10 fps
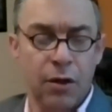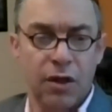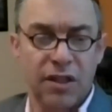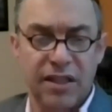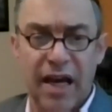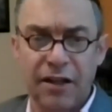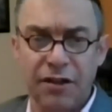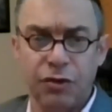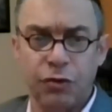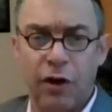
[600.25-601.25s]

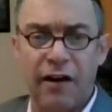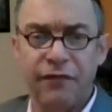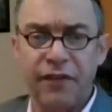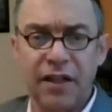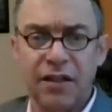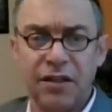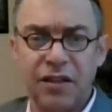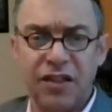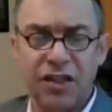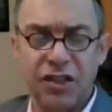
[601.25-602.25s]
catastrophic
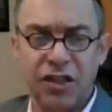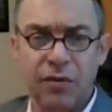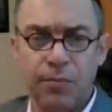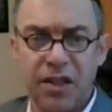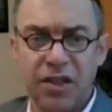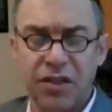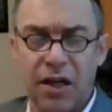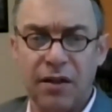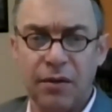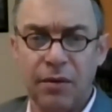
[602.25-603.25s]
decisions based
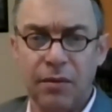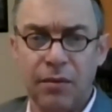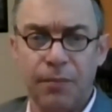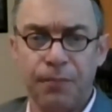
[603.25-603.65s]
on